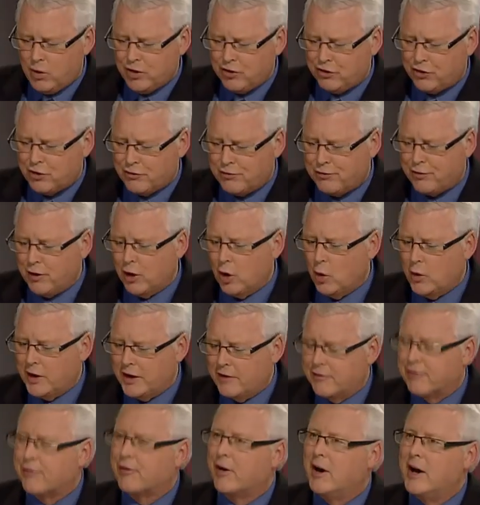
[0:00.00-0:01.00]
what does the
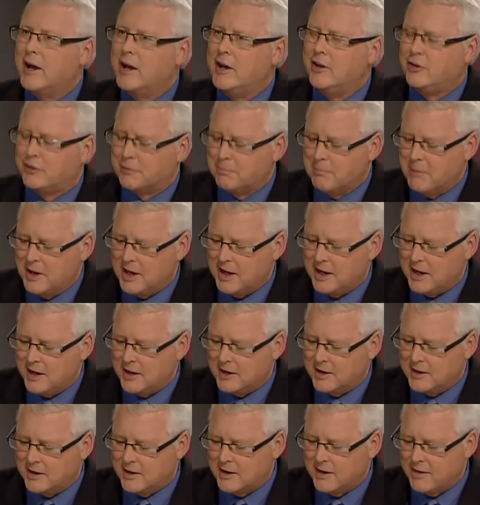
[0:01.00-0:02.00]
following phrase
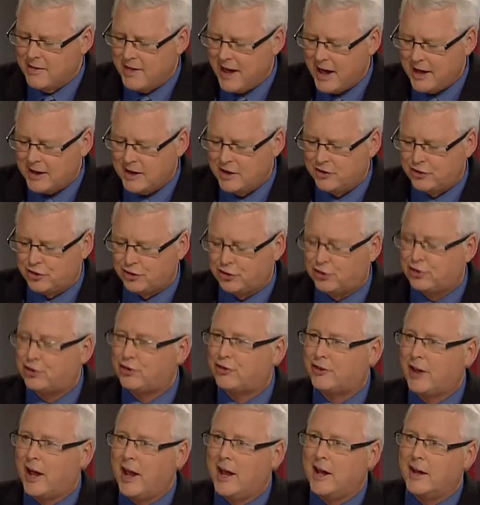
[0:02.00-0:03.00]
mean? That is a
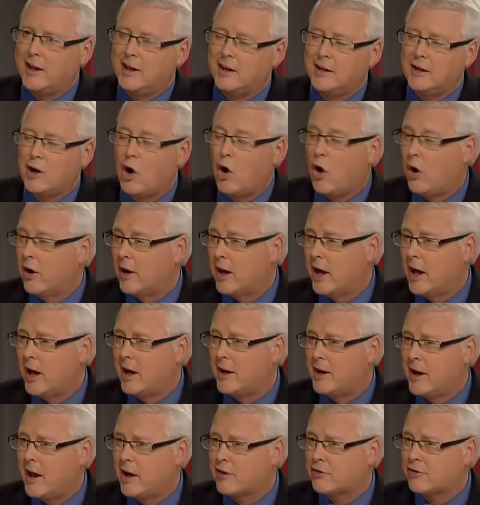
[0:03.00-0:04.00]
stain on
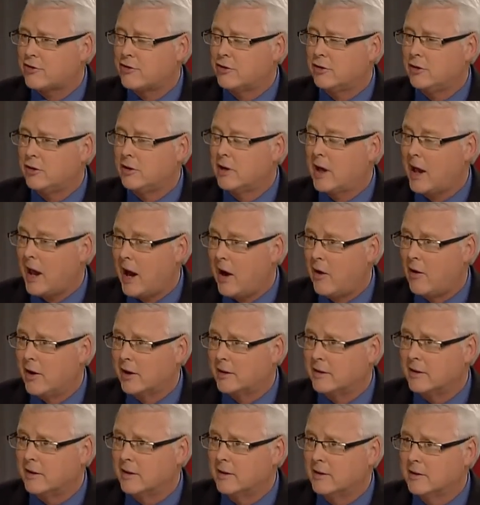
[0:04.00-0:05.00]
our national
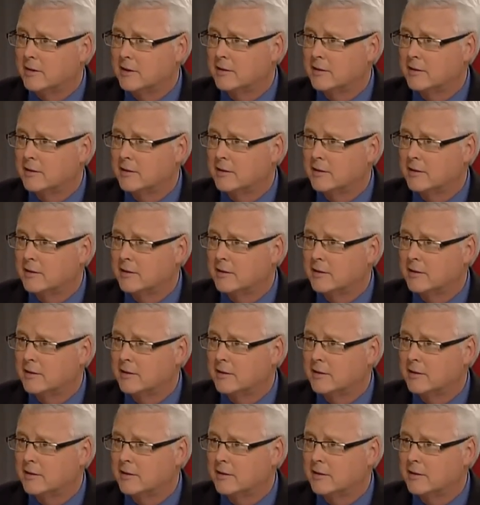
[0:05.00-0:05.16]
character.